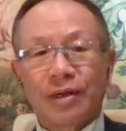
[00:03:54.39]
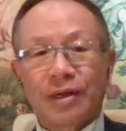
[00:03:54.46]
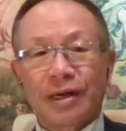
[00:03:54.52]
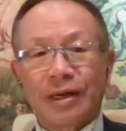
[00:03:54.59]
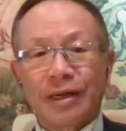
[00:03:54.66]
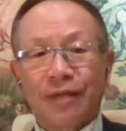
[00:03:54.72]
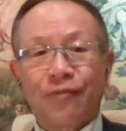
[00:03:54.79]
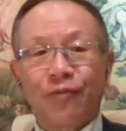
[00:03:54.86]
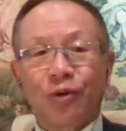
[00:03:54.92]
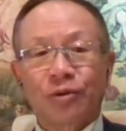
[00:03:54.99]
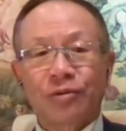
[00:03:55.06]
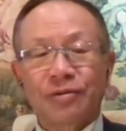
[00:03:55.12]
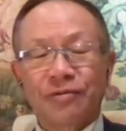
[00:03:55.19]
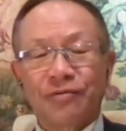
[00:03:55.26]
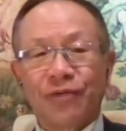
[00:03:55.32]
uh, if
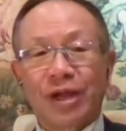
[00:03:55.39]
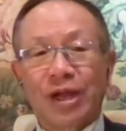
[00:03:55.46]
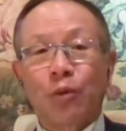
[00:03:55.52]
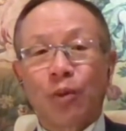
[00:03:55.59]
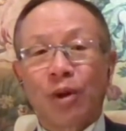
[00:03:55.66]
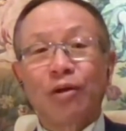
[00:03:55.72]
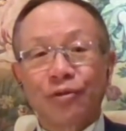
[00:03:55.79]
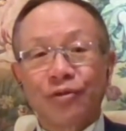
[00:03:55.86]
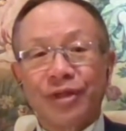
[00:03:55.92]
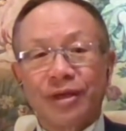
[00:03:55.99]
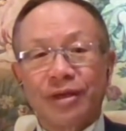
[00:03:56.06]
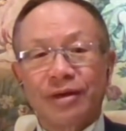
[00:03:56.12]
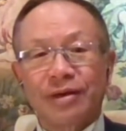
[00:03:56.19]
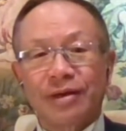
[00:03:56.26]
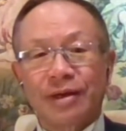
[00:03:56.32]
not very
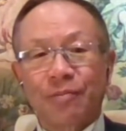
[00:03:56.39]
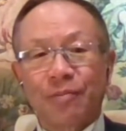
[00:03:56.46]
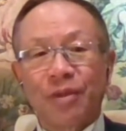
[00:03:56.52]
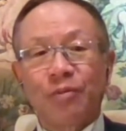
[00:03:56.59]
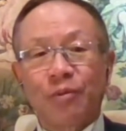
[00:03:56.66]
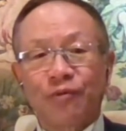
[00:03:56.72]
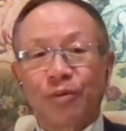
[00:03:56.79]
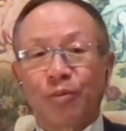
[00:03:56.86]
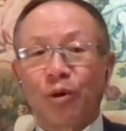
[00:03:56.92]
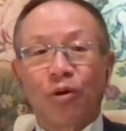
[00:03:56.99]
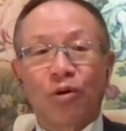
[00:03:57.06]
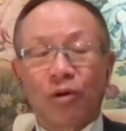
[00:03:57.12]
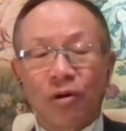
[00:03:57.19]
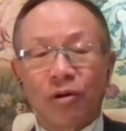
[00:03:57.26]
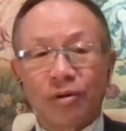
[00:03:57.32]
wealthy, uh, people from
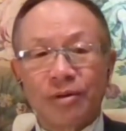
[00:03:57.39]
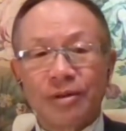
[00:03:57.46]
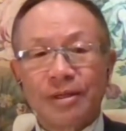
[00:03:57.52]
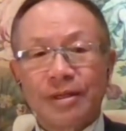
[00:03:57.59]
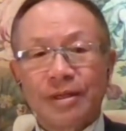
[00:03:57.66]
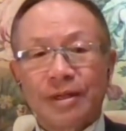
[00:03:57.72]
Hong Kong.